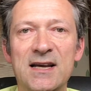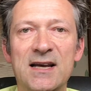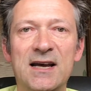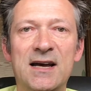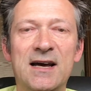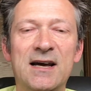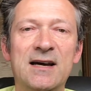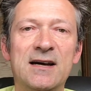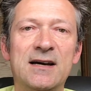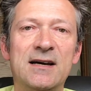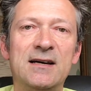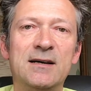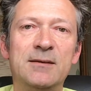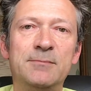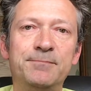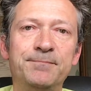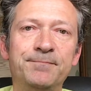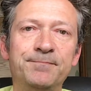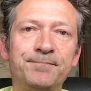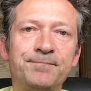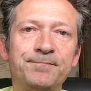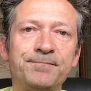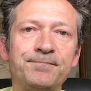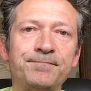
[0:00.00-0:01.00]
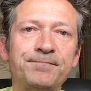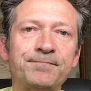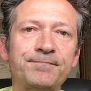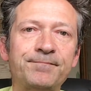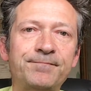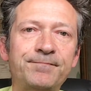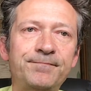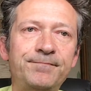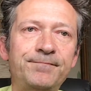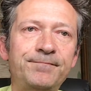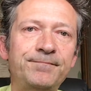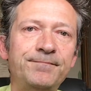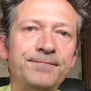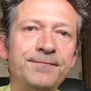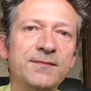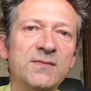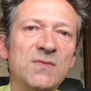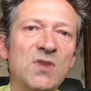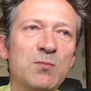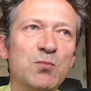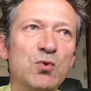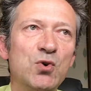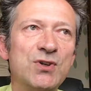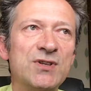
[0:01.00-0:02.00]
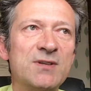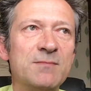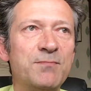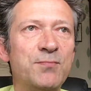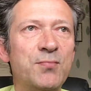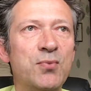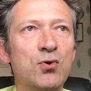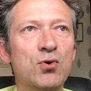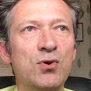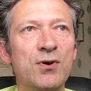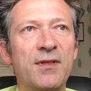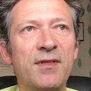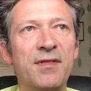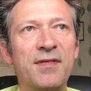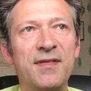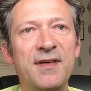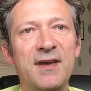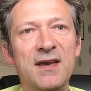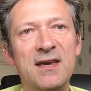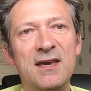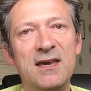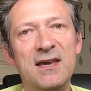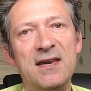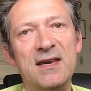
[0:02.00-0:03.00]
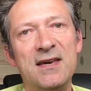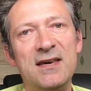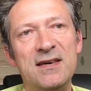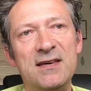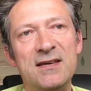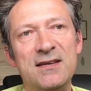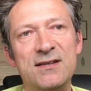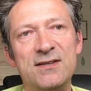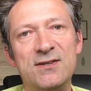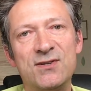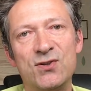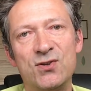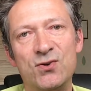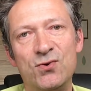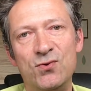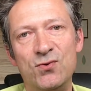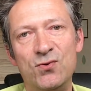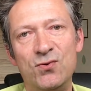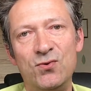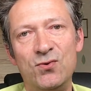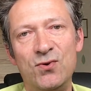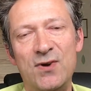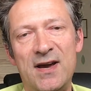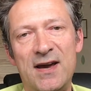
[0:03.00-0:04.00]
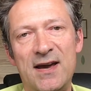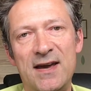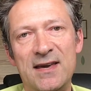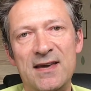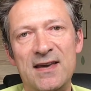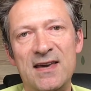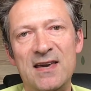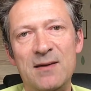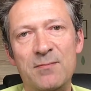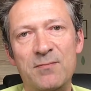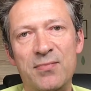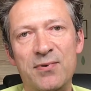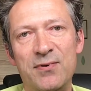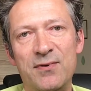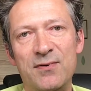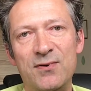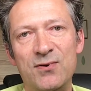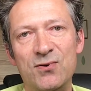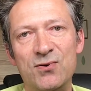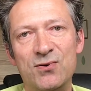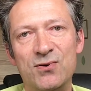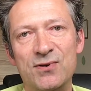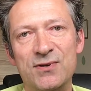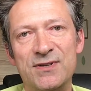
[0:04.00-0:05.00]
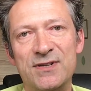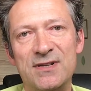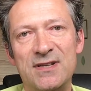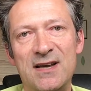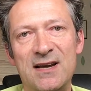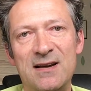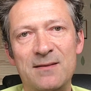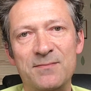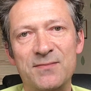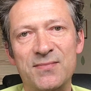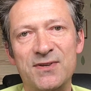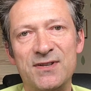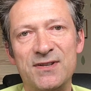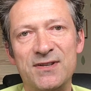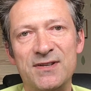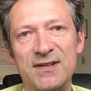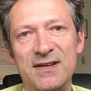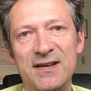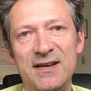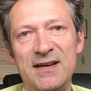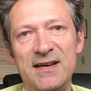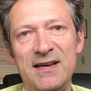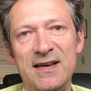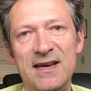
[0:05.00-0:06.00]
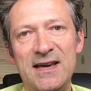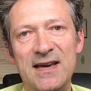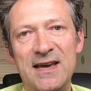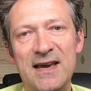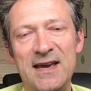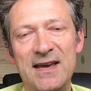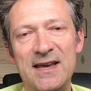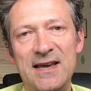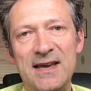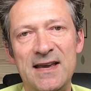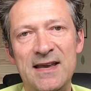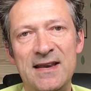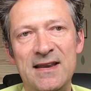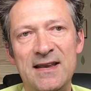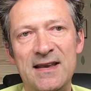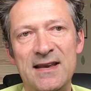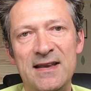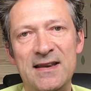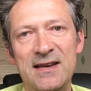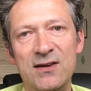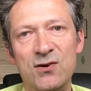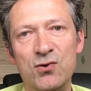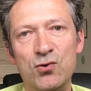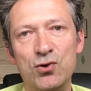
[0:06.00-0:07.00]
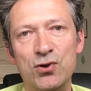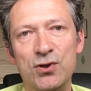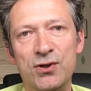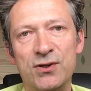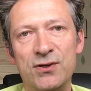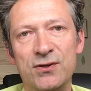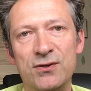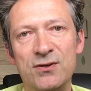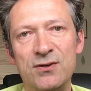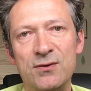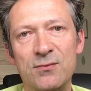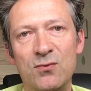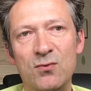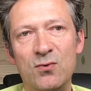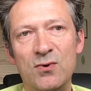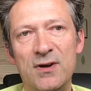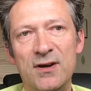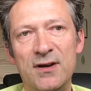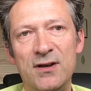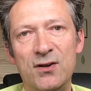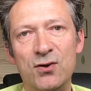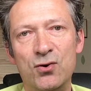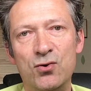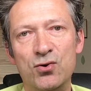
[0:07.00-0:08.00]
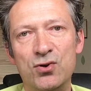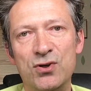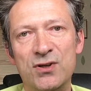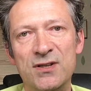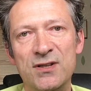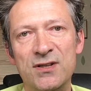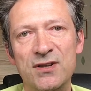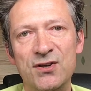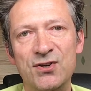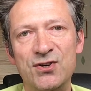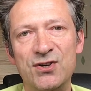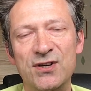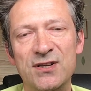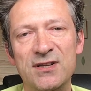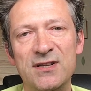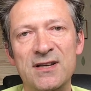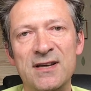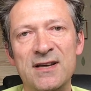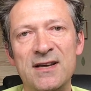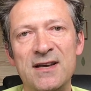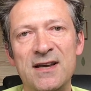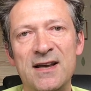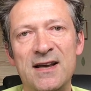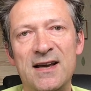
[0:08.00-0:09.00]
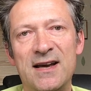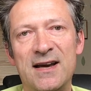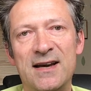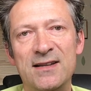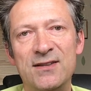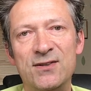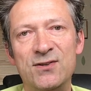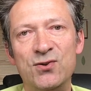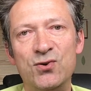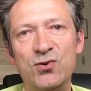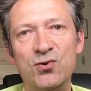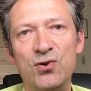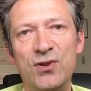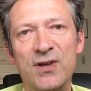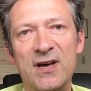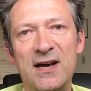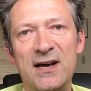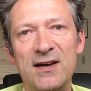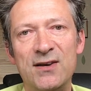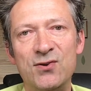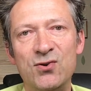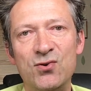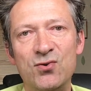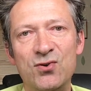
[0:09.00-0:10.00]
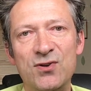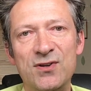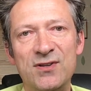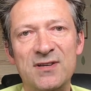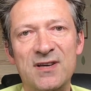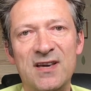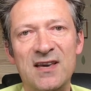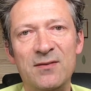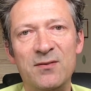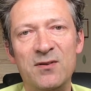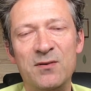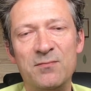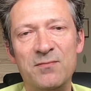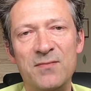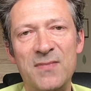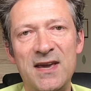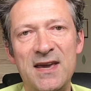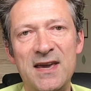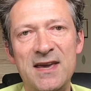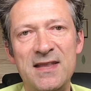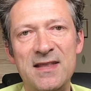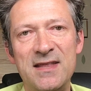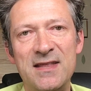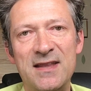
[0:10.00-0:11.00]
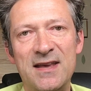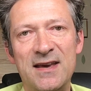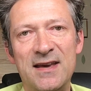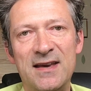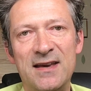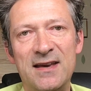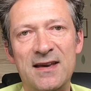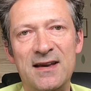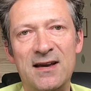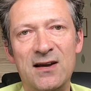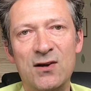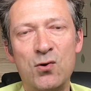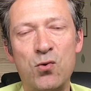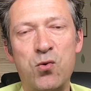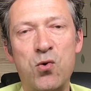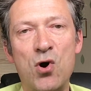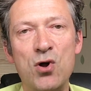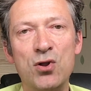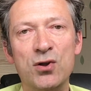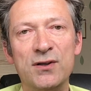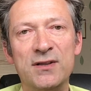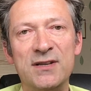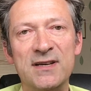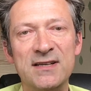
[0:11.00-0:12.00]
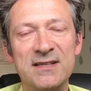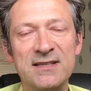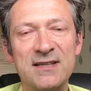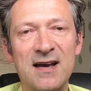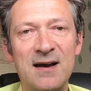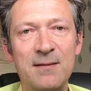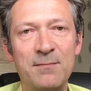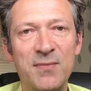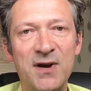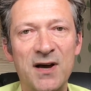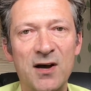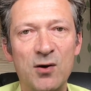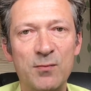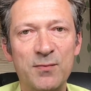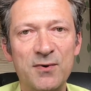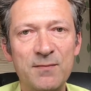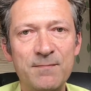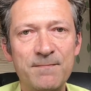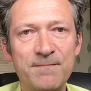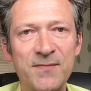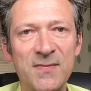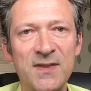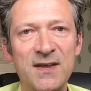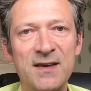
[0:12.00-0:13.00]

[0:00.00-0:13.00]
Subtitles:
The most important thing is to keep your stamps in a good condition, and to do that you need to keep them in a quality stamp album.